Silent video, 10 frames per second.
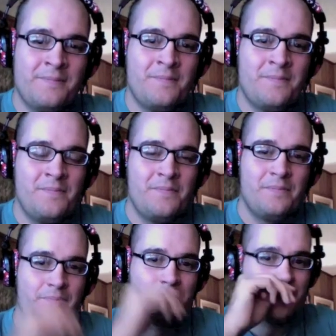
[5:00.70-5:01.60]

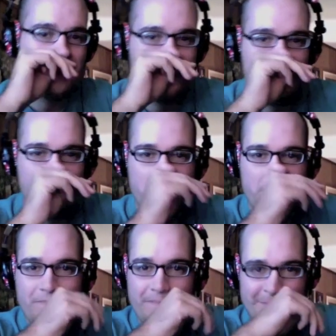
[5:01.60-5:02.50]

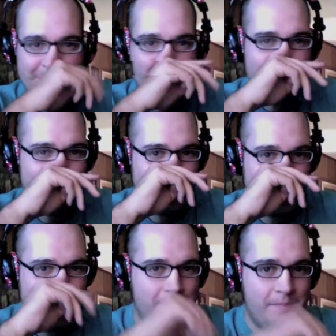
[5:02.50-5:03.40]

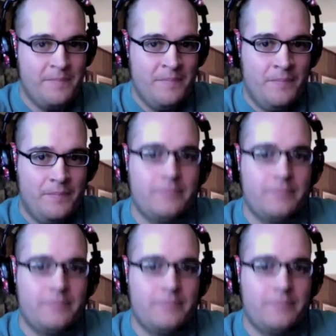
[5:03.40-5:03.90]
(silent)